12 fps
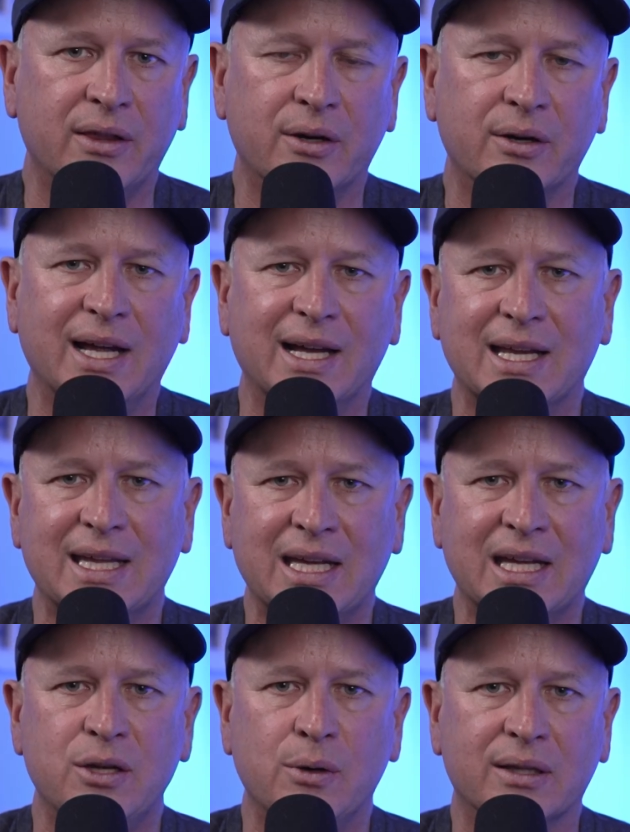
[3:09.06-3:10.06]
They're not going to
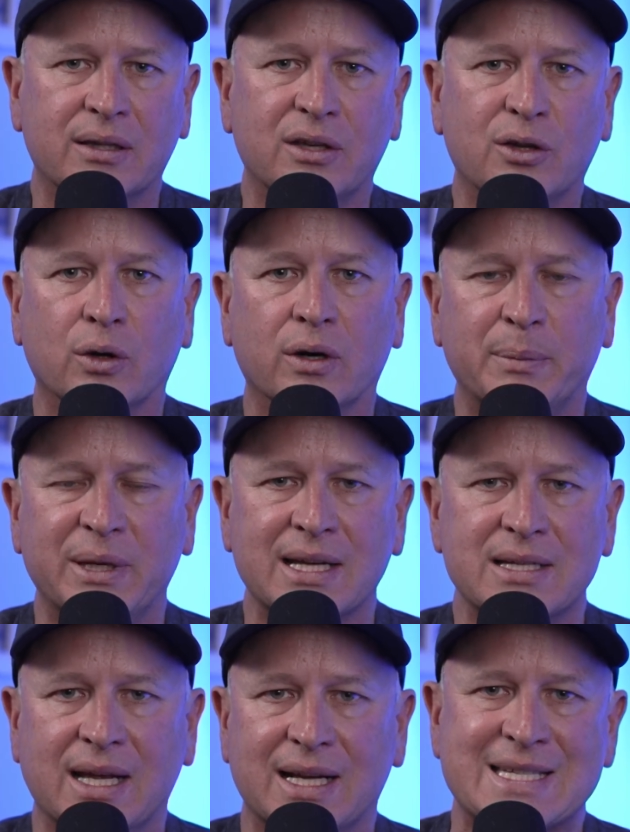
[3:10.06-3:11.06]
kick you out the door
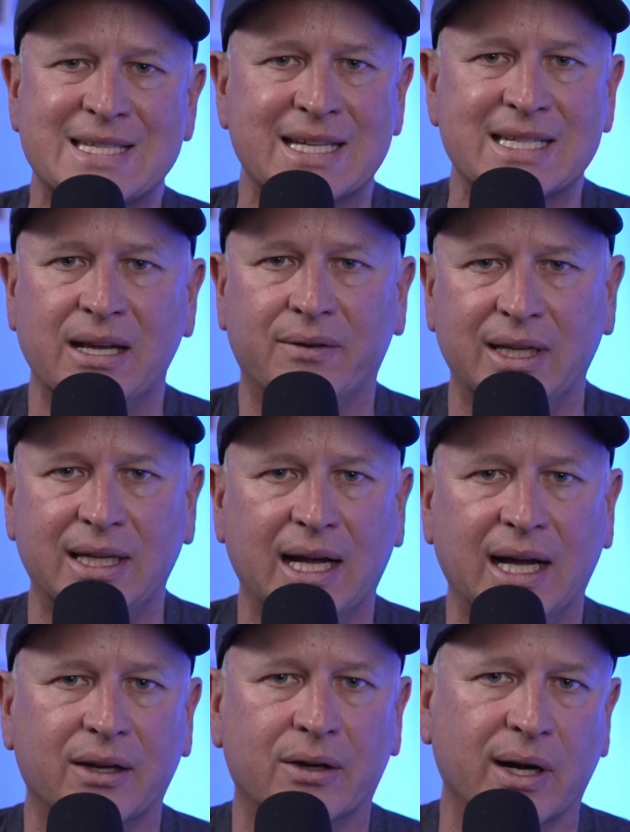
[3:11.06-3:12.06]
because you had a
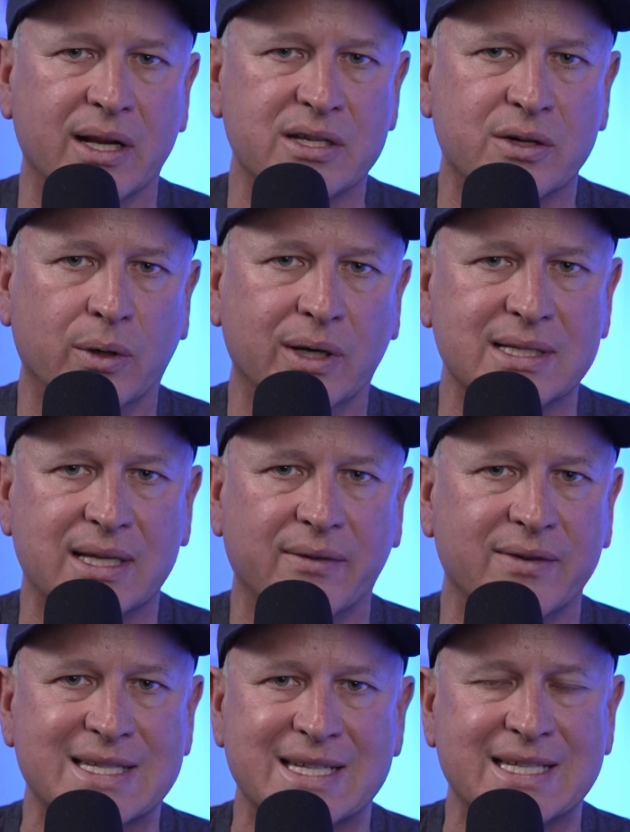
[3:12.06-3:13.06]
679 credit score
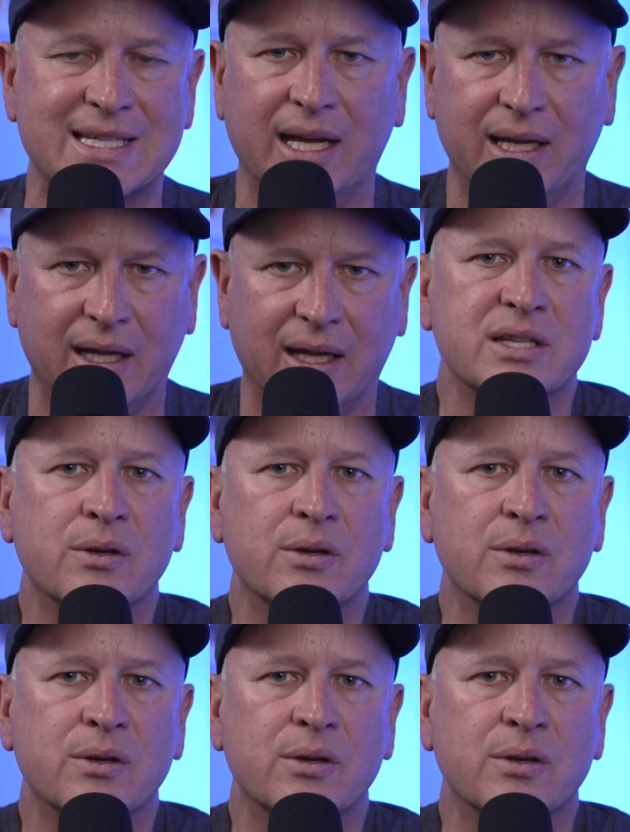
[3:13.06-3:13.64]
instead of a 680.